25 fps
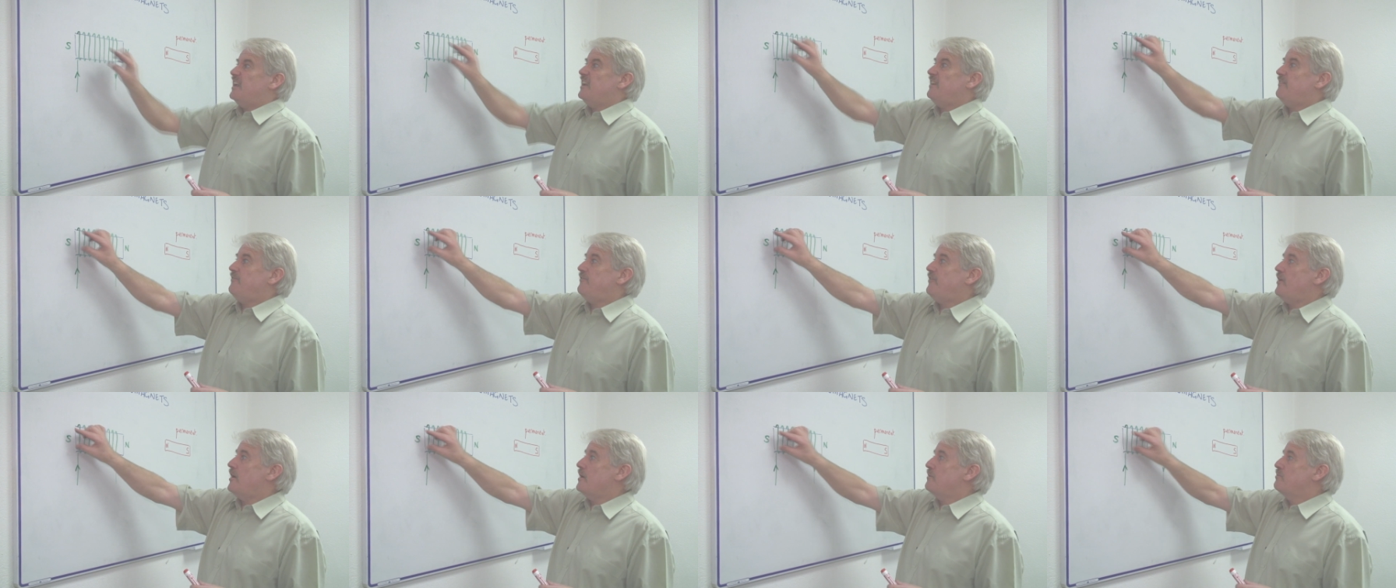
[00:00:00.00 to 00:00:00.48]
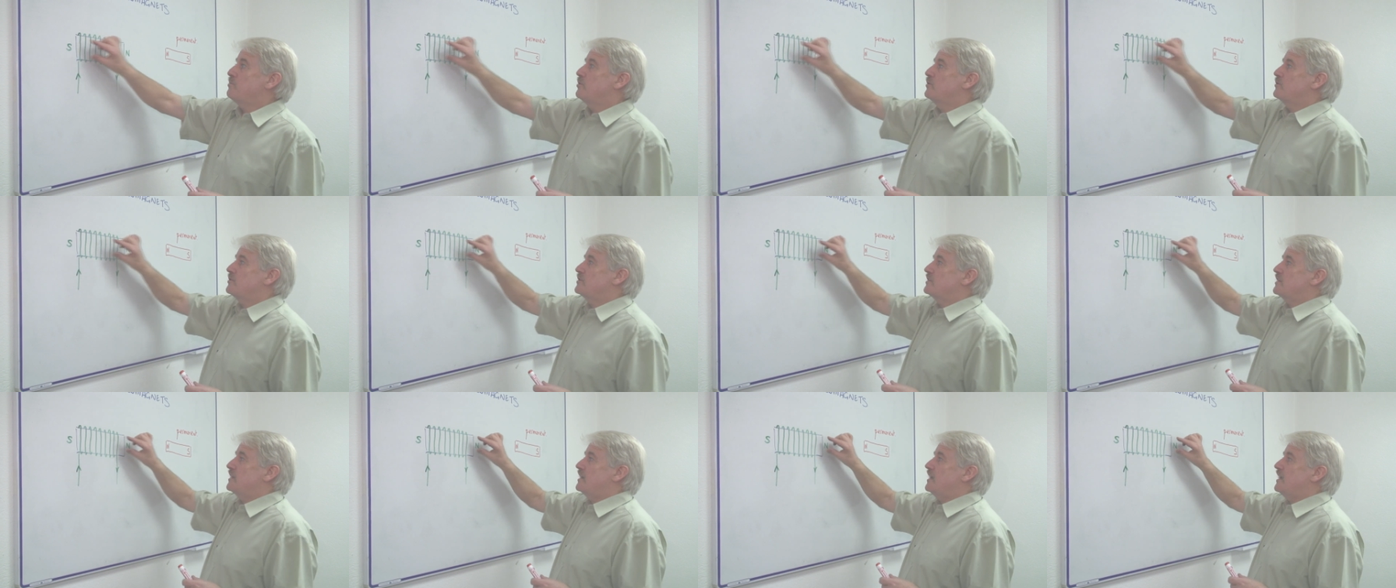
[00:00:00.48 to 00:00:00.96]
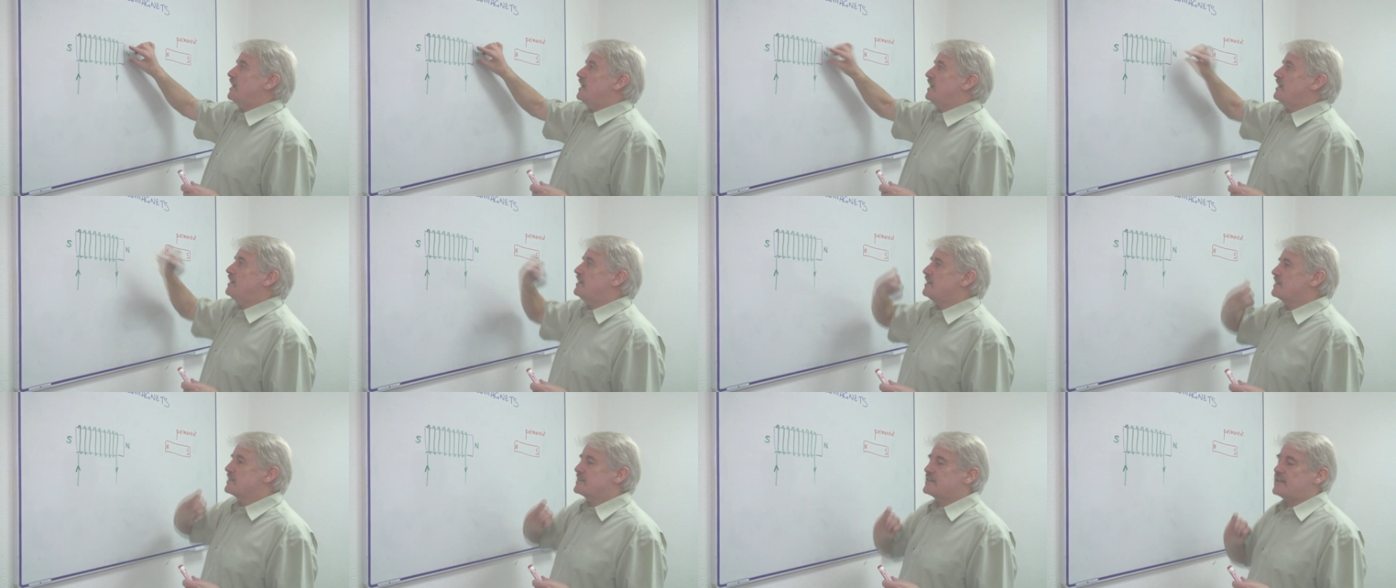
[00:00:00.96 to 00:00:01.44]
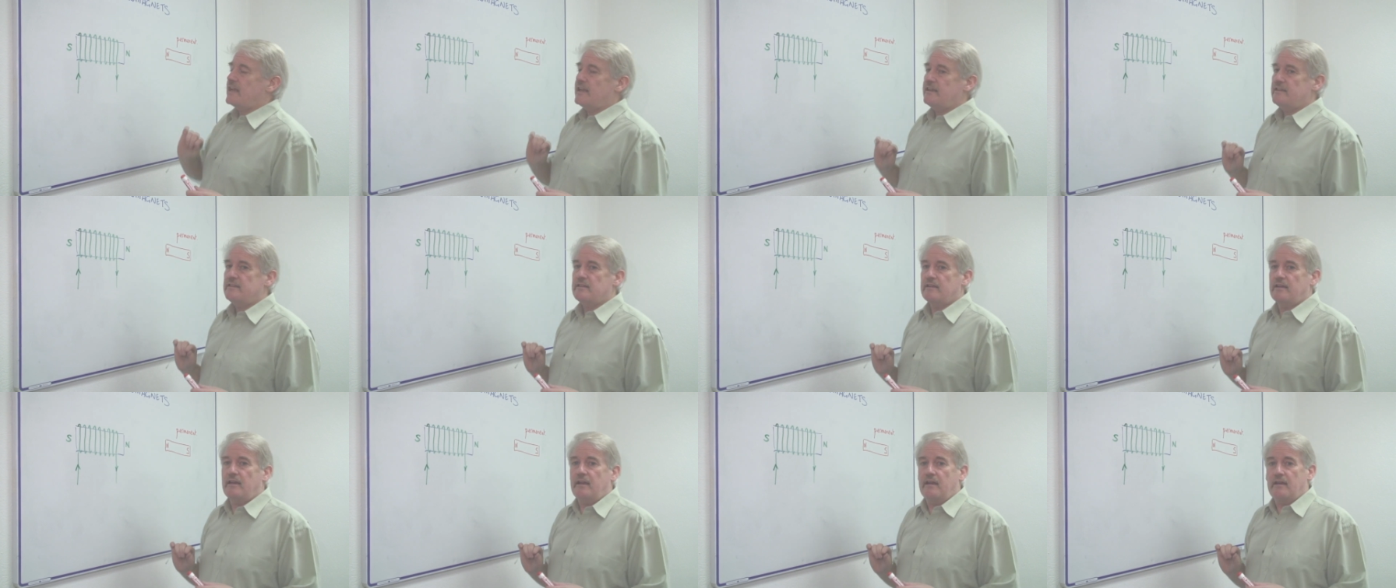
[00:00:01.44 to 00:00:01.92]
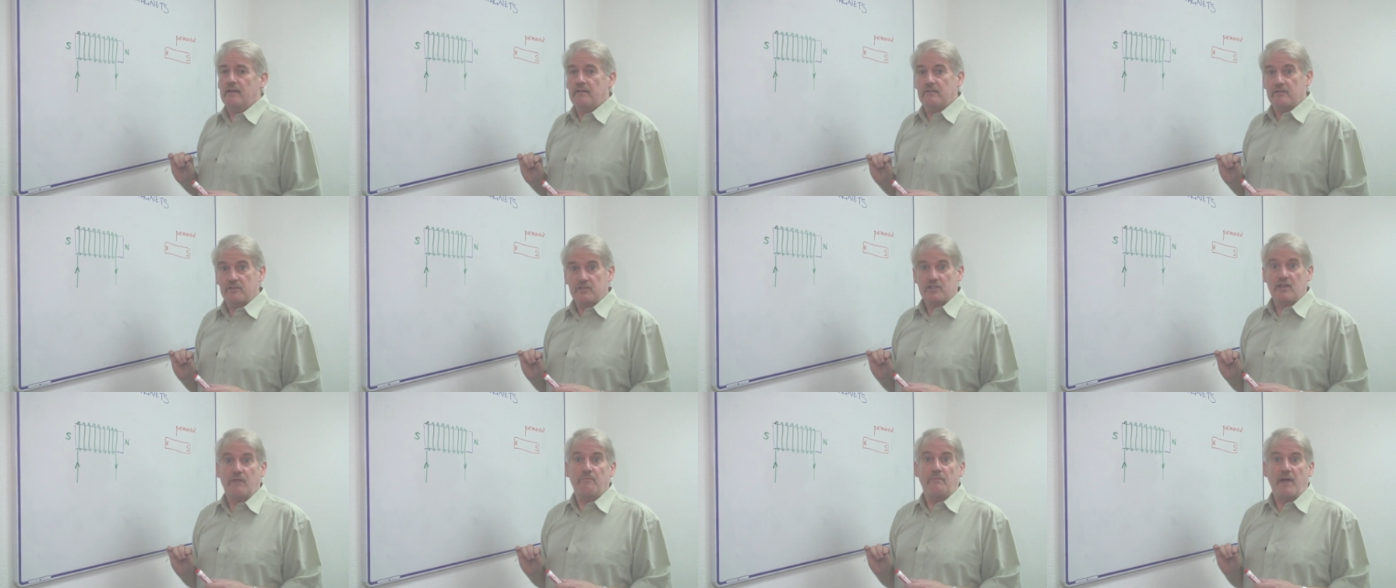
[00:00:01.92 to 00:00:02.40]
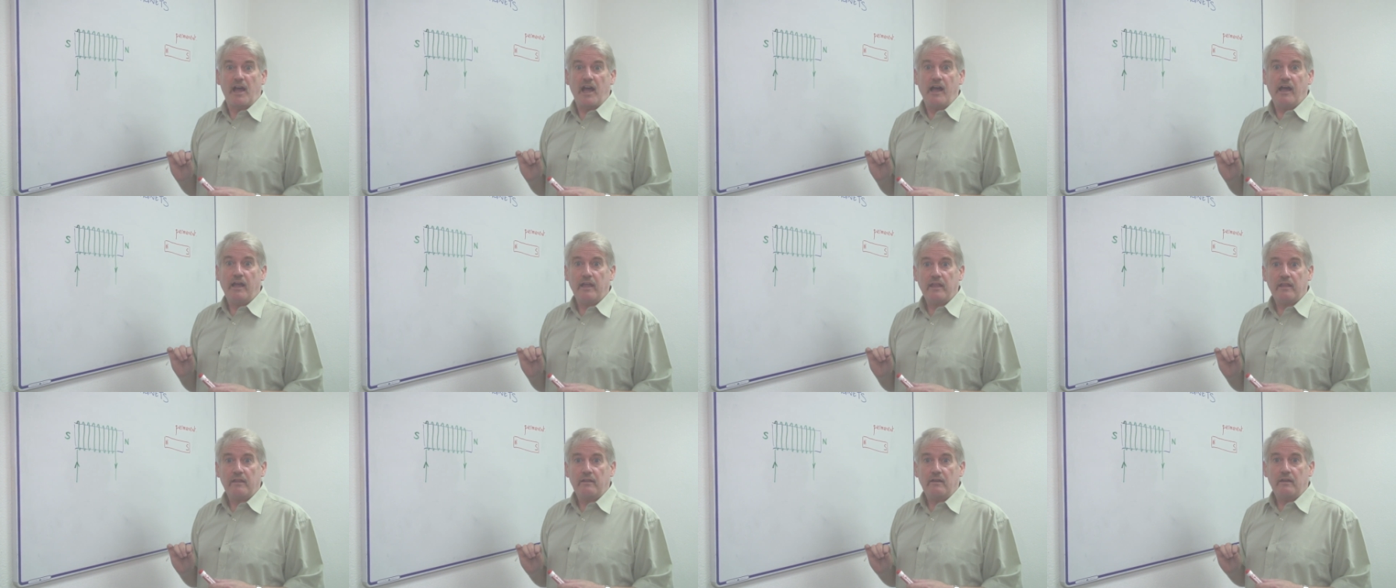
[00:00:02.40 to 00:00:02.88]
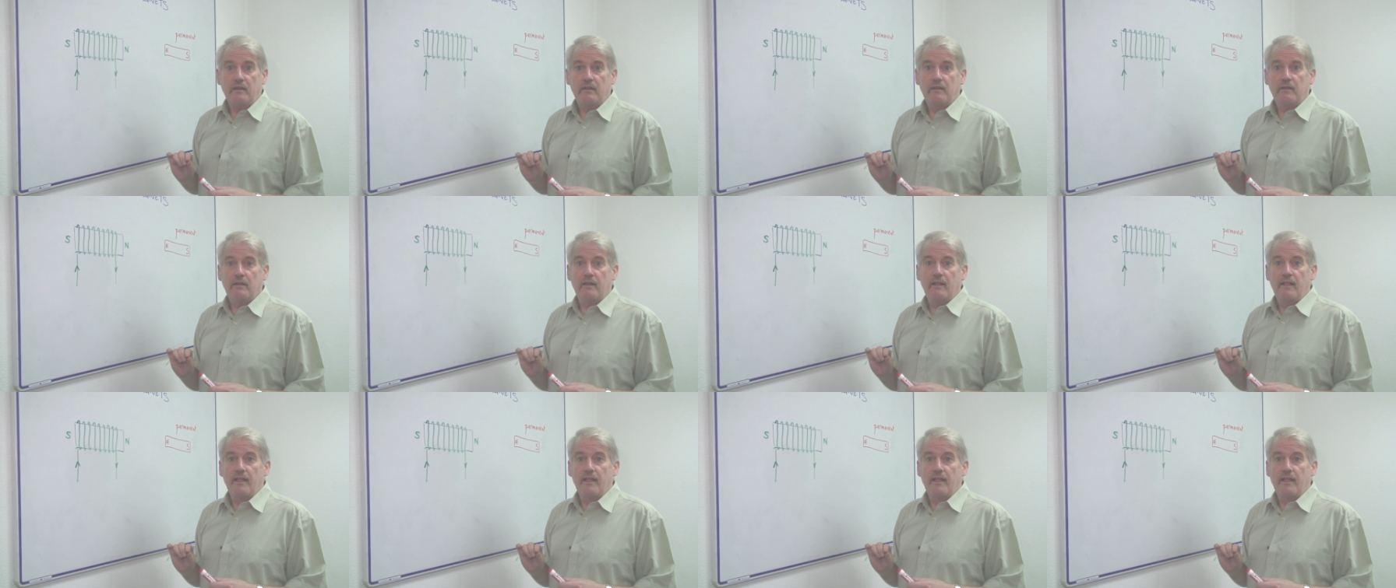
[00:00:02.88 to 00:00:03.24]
if I put in the center some iron,